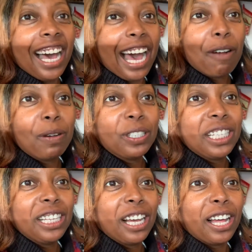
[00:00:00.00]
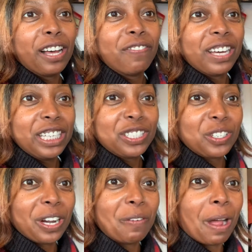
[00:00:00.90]
I will tell y'all a funny
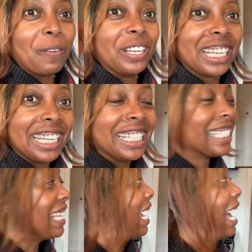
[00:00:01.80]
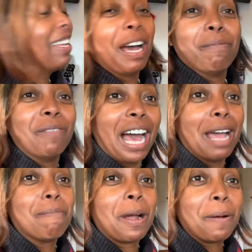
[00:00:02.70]
story. Well, look at this thing.
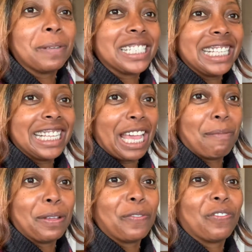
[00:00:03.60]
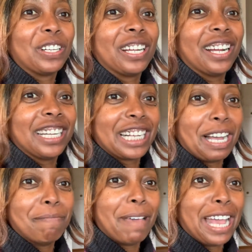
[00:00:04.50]
I purposely kept it for her to
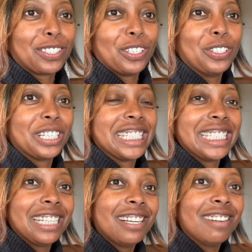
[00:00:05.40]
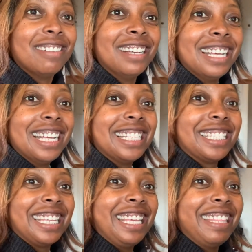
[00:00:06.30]
come back so you can still
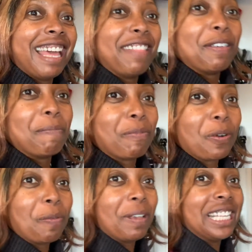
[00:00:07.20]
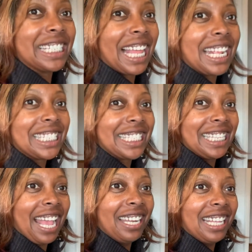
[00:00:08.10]
see that the broom is like
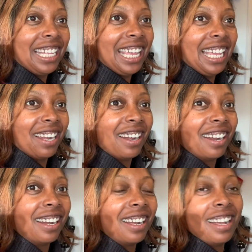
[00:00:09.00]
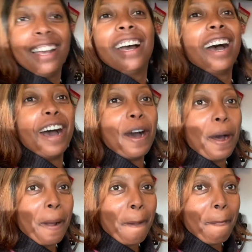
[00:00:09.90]
standing here.
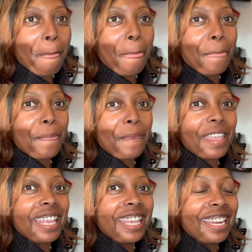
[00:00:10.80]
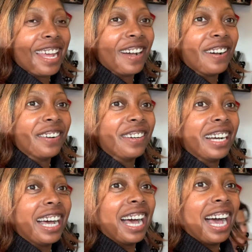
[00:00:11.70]
You know,
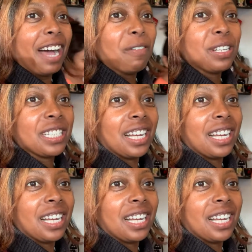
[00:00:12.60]
I was